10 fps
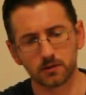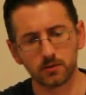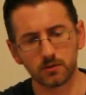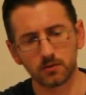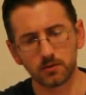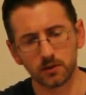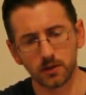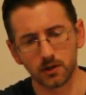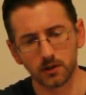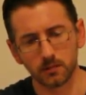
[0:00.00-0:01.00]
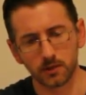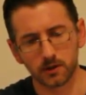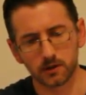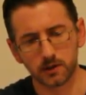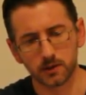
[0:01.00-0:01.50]
tool,
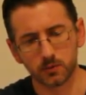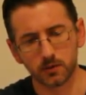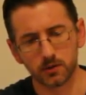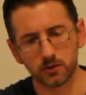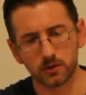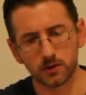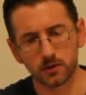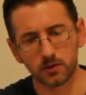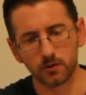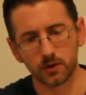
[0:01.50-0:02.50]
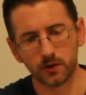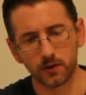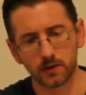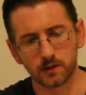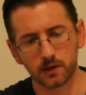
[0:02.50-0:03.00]
but since we're using only
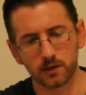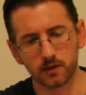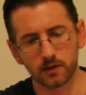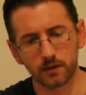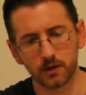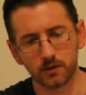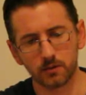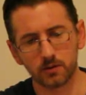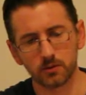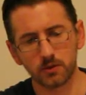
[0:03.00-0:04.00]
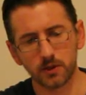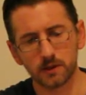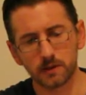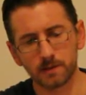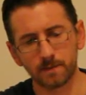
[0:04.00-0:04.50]
things that are available to
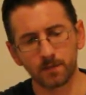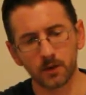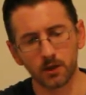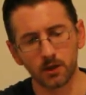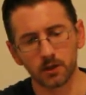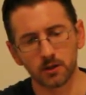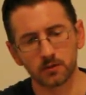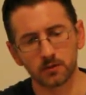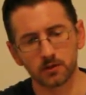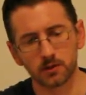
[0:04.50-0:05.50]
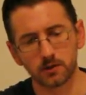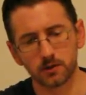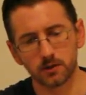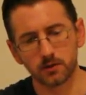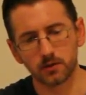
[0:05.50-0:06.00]
us, we're just
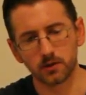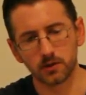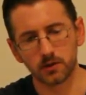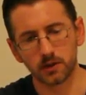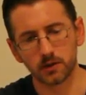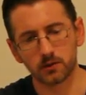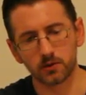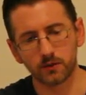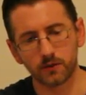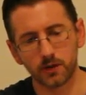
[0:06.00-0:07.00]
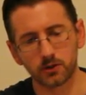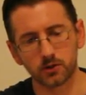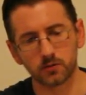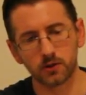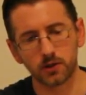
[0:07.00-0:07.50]
going to do it the nice
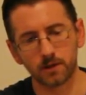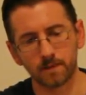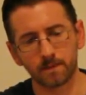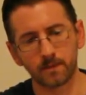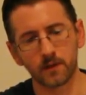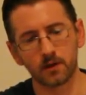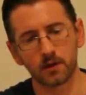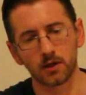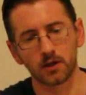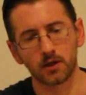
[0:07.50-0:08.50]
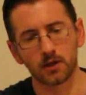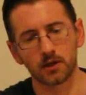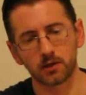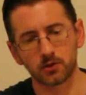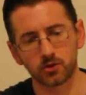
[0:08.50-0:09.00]
old-fashioned way
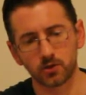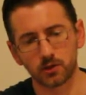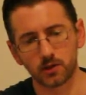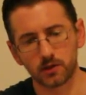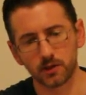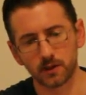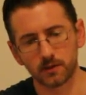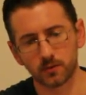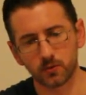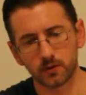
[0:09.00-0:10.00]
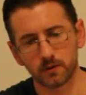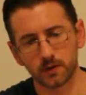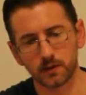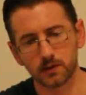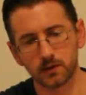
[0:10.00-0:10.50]
and enjoy the time that we're
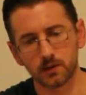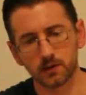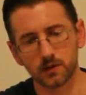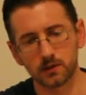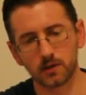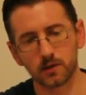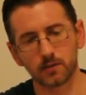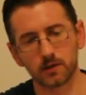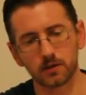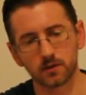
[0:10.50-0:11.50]
investing in this hobby.